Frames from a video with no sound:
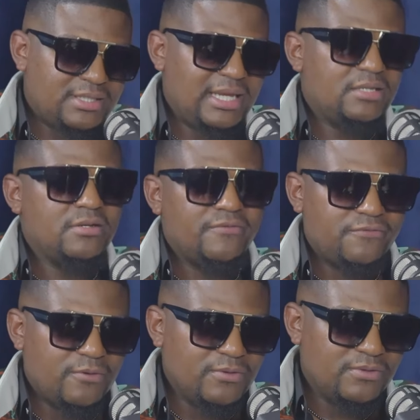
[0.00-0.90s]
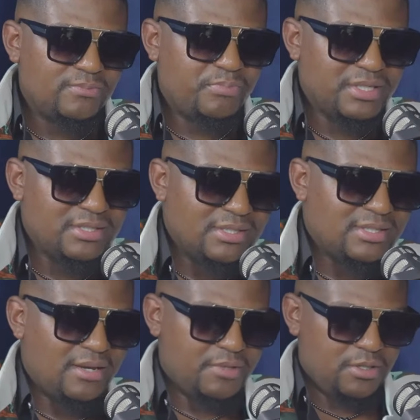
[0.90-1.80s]
set of those business
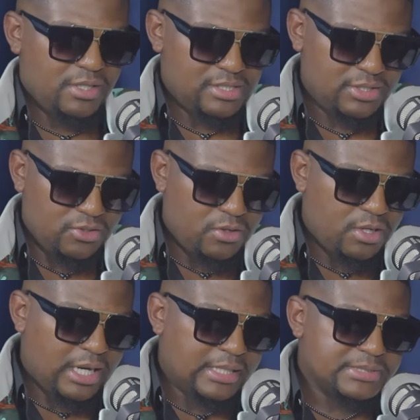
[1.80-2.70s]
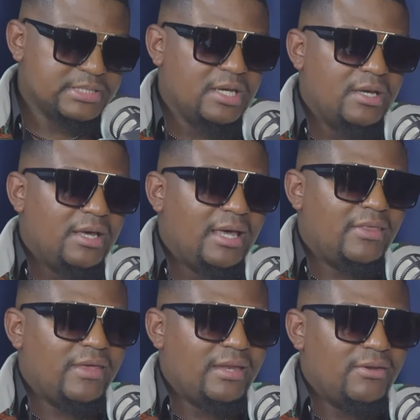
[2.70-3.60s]
debit orders go off,
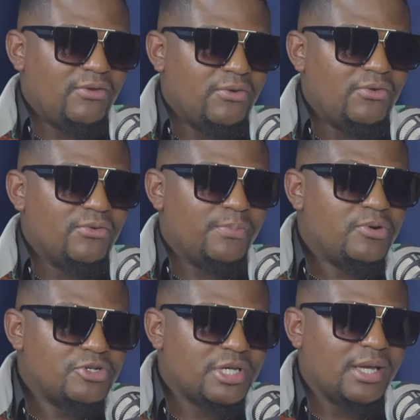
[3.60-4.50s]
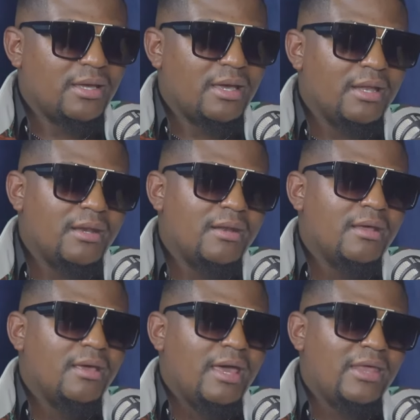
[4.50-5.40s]
and then you're pushing, and
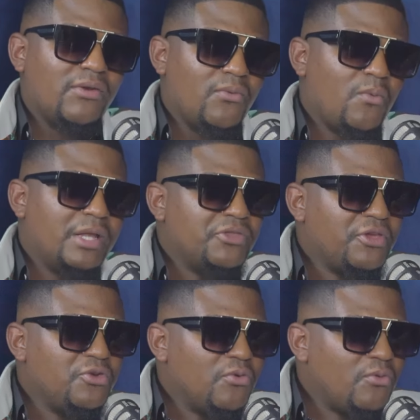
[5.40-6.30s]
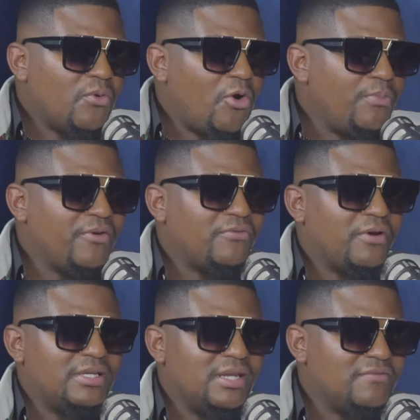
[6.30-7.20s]
one thing you're hoping
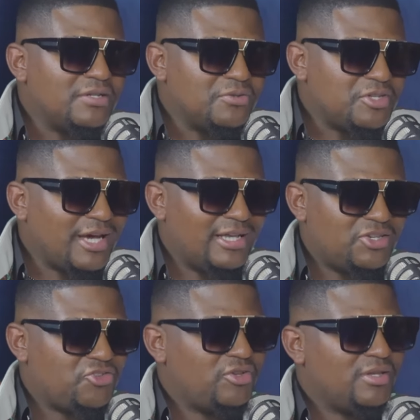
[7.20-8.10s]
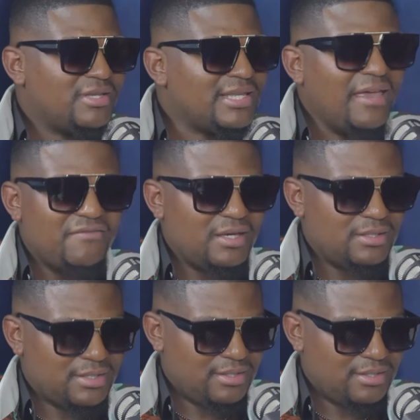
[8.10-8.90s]
for is never to touch savings.